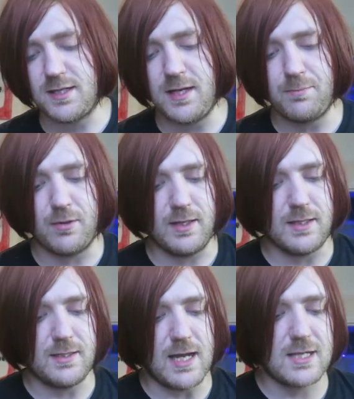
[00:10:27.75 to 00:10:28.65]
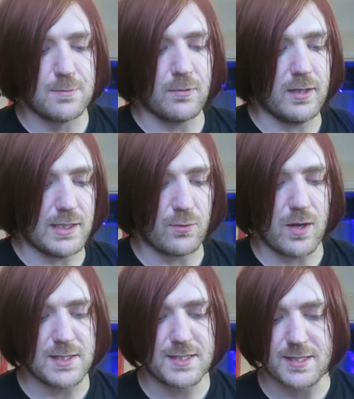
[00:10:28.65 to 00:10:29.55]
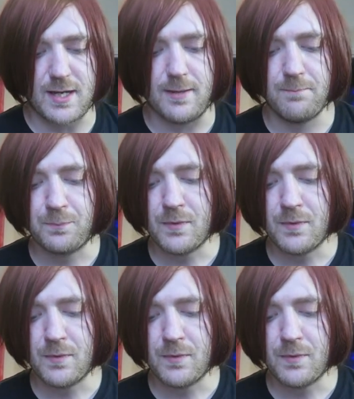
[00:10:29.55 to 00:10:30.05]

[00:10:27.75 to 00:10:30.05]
deliberately, desperately twice slit.